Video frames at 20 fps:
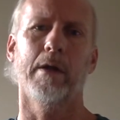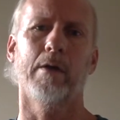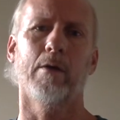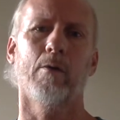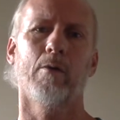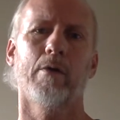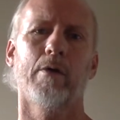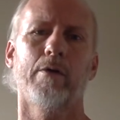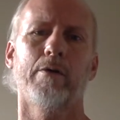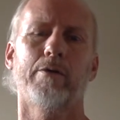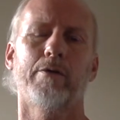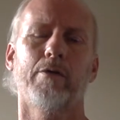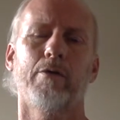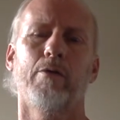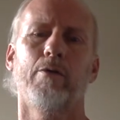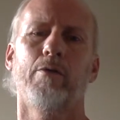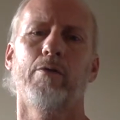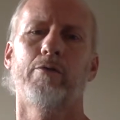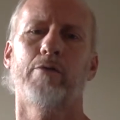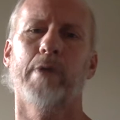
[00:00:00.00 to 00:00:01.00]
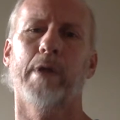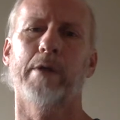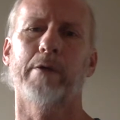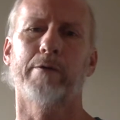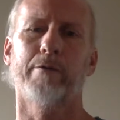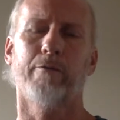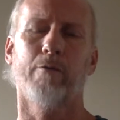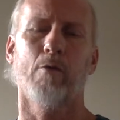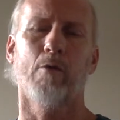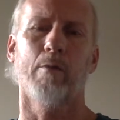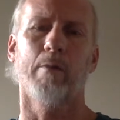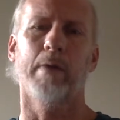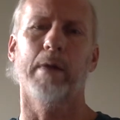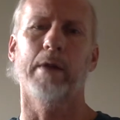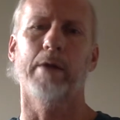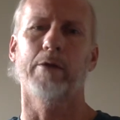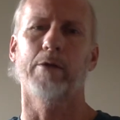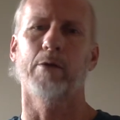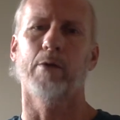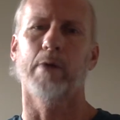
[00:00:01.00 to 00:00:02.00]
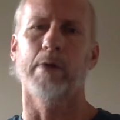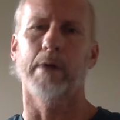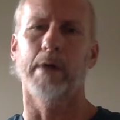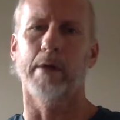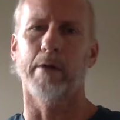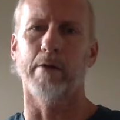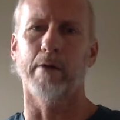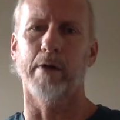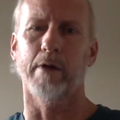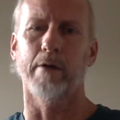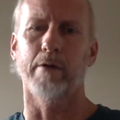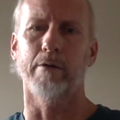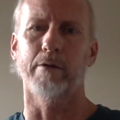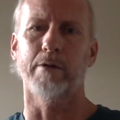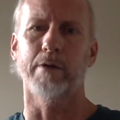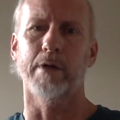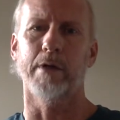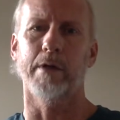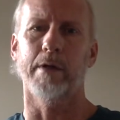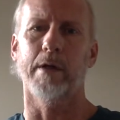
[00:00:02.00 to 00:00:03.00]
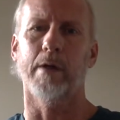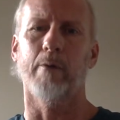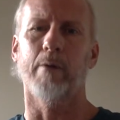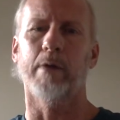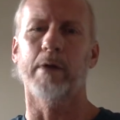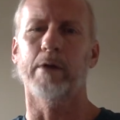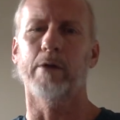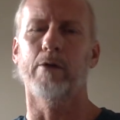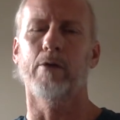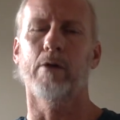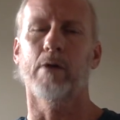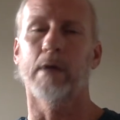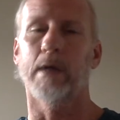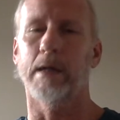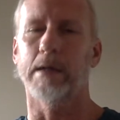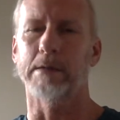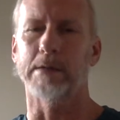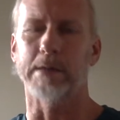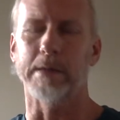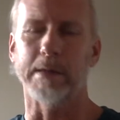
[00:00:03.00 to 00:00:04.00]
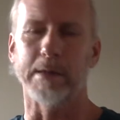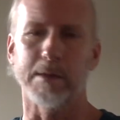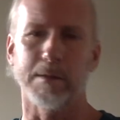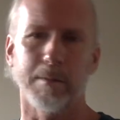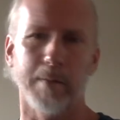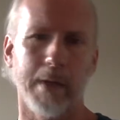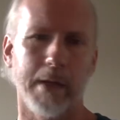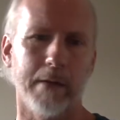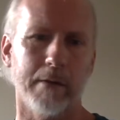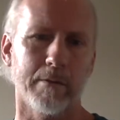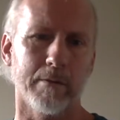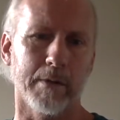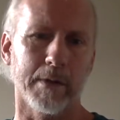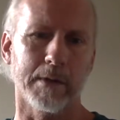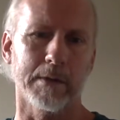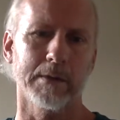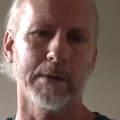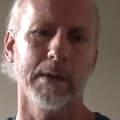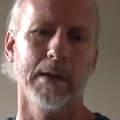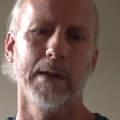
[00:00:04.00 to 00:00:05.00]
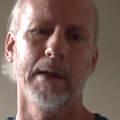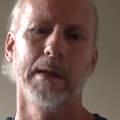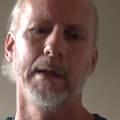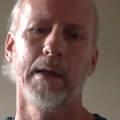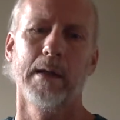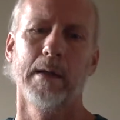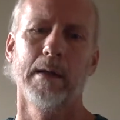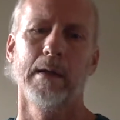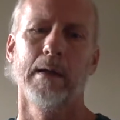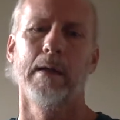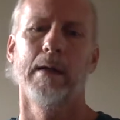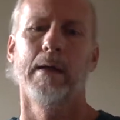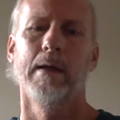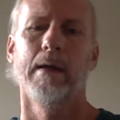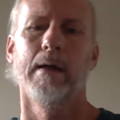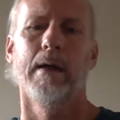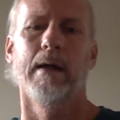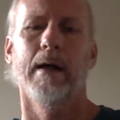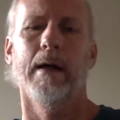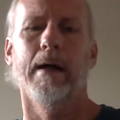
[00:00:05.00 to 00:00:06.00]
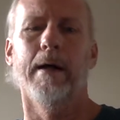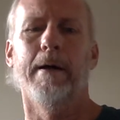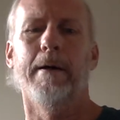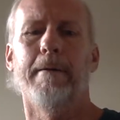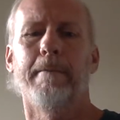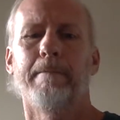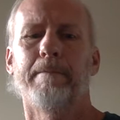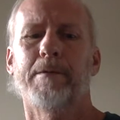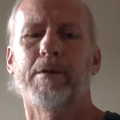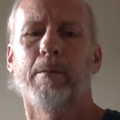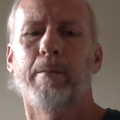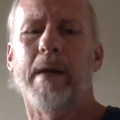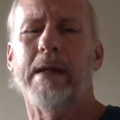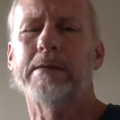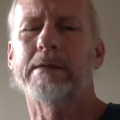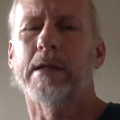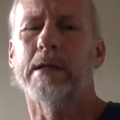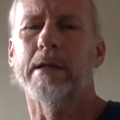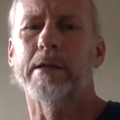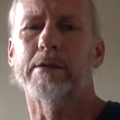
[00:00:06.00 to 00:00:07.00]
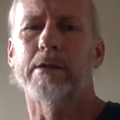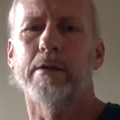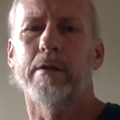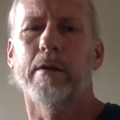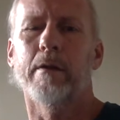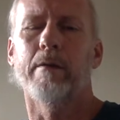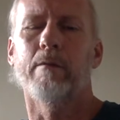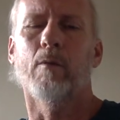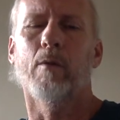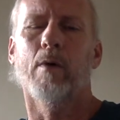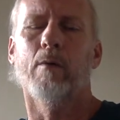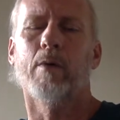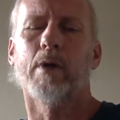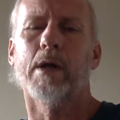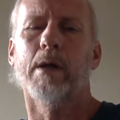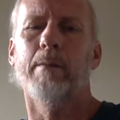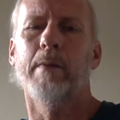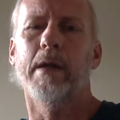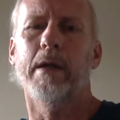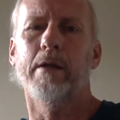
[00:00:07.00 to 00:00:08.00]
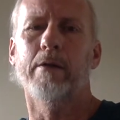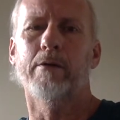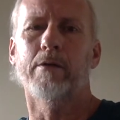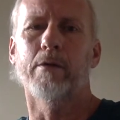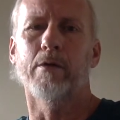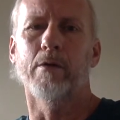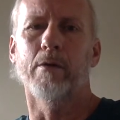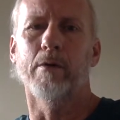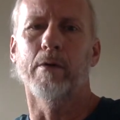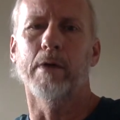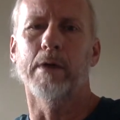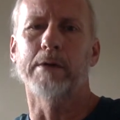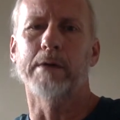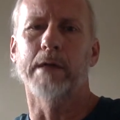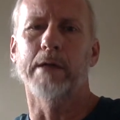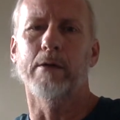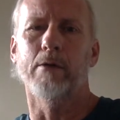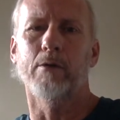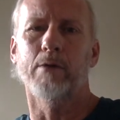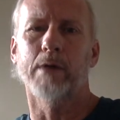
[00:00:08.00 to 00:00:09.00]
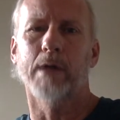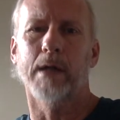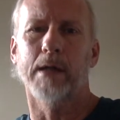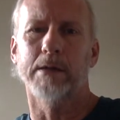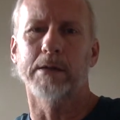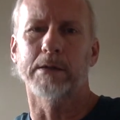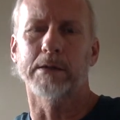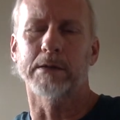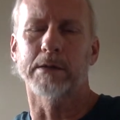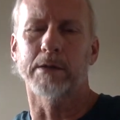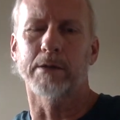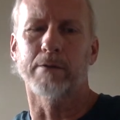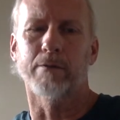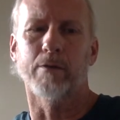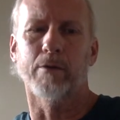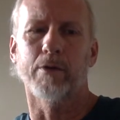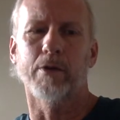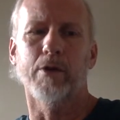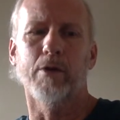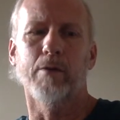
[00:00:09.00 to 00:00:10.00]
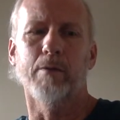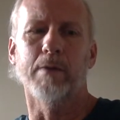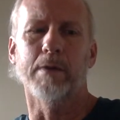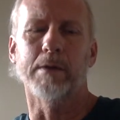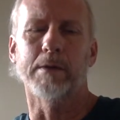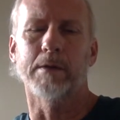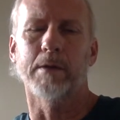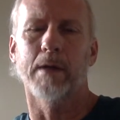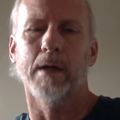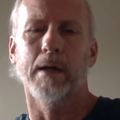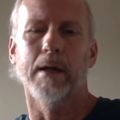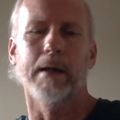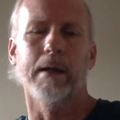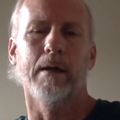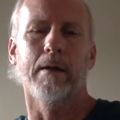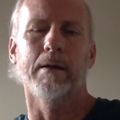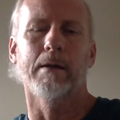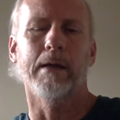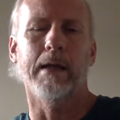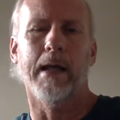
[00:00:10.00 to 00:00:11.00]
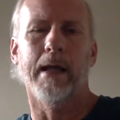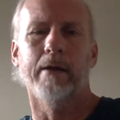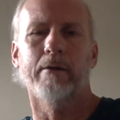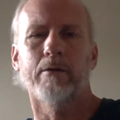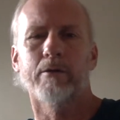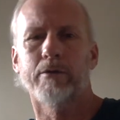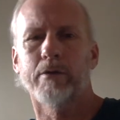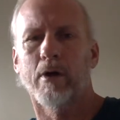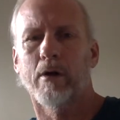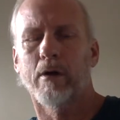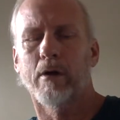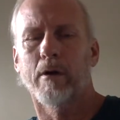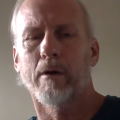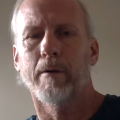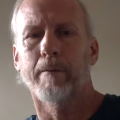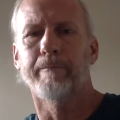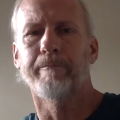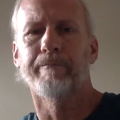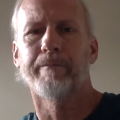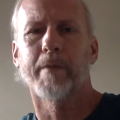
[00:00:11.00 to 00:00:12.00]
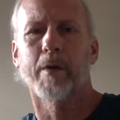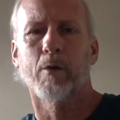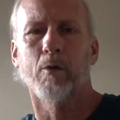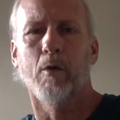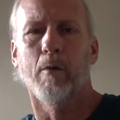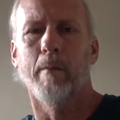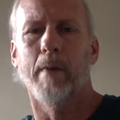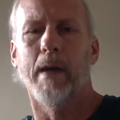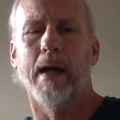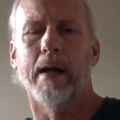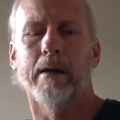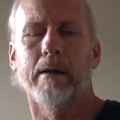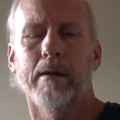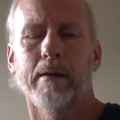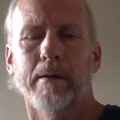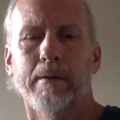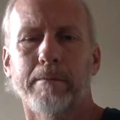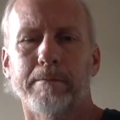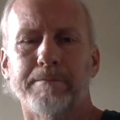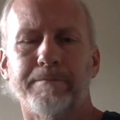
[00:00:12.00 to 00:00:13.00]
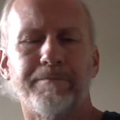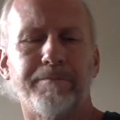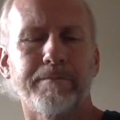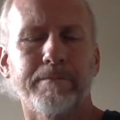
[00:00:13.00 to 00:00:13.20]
in order to transform it into another energy that we can utilize in this matrix. So basically, what we're coming into is a new consciousness for humans. Neanderthal, Cro-Magnon,